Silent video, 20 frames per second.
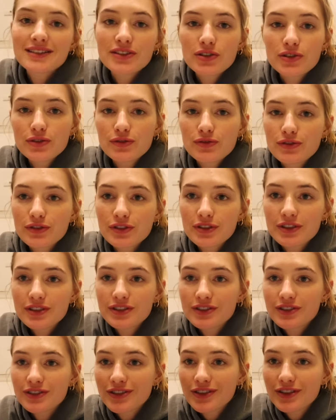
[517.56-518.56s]
So for
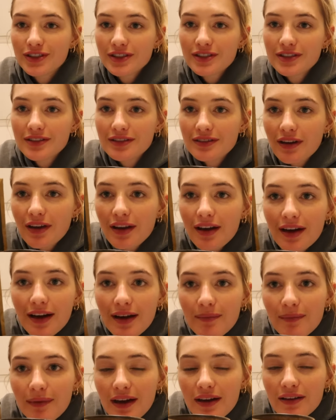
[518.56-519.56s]
dessert,
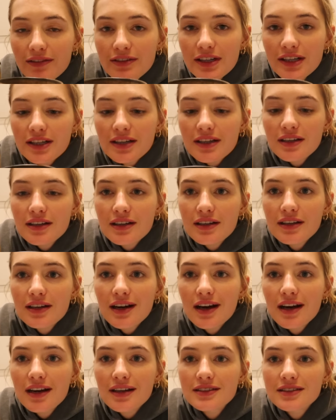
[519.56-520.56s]
I'm having
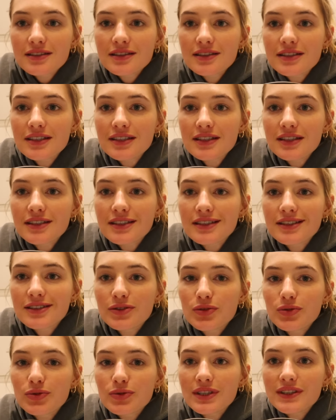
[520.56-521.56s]
a tea
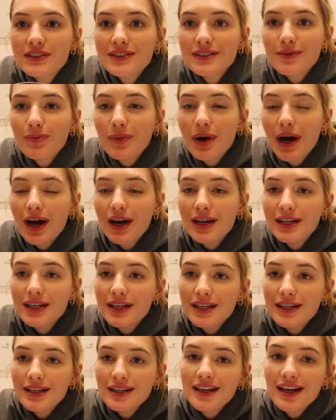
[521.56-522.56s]
with some
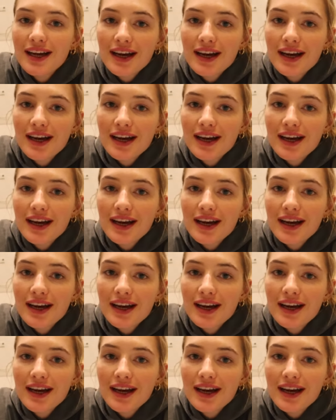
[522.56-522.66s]
honey